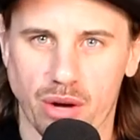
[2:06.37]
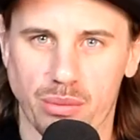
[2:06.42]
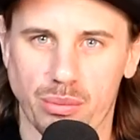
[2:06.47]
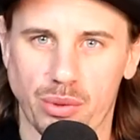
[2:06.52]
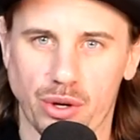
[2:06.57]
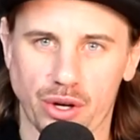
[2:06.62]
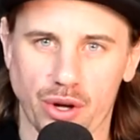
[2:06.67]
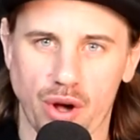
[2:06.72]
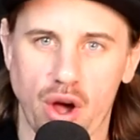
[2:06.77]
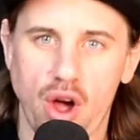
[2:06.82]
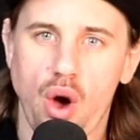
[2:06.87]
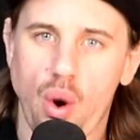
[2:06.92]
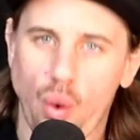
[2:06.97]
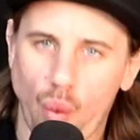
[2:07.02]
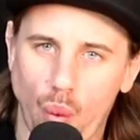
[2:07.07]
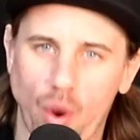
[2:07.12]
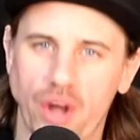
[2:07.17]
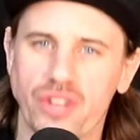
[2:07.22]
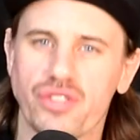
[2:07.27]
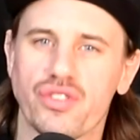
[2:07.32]
Alberta
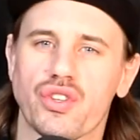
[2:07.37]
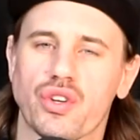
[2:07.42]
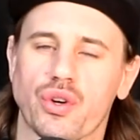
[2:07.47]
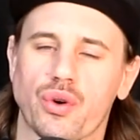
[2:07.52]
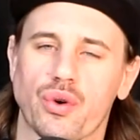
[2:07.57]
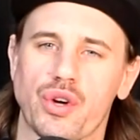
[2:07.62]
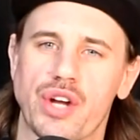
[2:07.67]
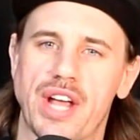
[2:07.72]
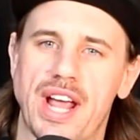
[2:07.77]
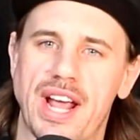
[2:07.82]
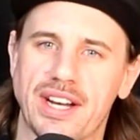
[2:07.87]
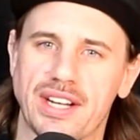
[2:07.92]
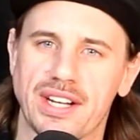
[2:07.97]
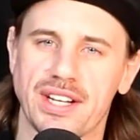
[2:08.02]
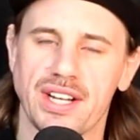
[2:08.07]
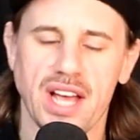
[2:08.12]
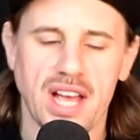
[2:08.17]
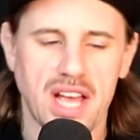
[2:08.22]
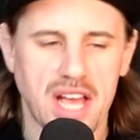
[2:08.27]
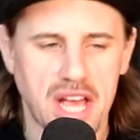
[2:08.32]
was
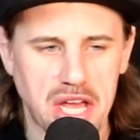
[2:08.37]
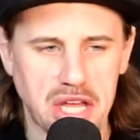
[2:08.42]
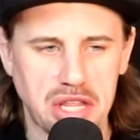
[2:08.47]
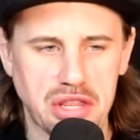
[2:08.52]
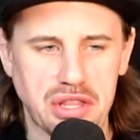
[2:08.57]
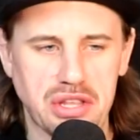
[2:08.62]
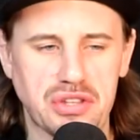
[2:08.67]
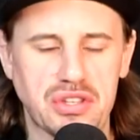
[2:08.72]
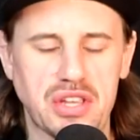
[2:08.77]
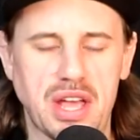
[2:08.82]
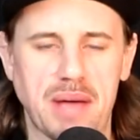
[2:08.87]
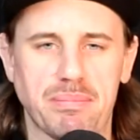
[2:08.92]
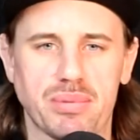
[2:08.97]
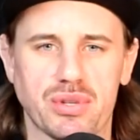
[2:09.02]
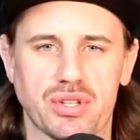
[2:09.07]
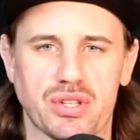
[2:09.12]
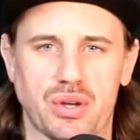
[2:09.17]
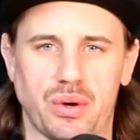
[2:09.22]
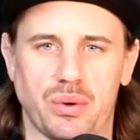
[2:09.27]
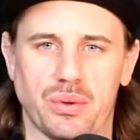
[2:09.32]
created in this
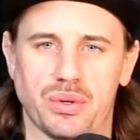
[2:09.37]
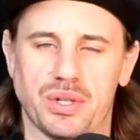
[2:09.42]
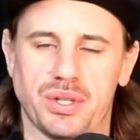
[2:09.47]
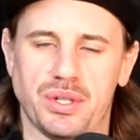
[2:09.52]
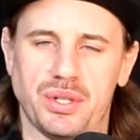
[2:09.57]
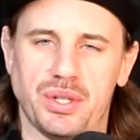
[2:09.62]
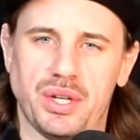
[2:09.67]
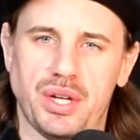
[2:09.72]
episode.